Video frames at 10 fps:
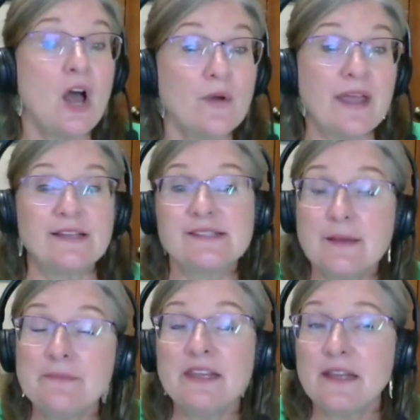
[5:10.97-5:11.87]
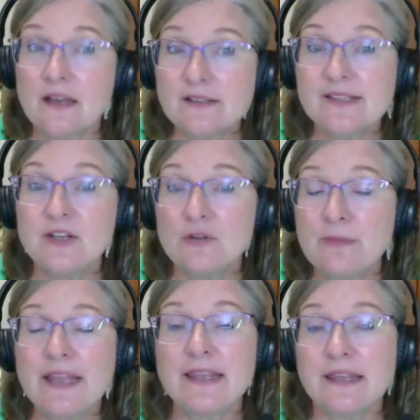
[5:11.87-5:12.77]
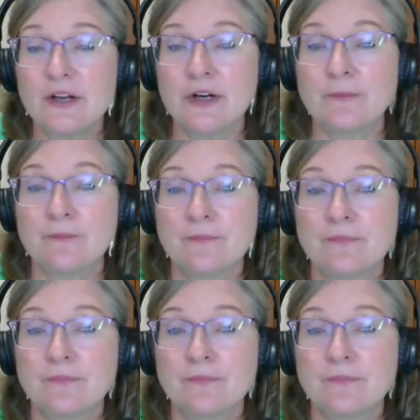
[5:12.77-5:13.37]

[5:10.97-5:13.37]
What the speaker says: Okay, something else that you might hear.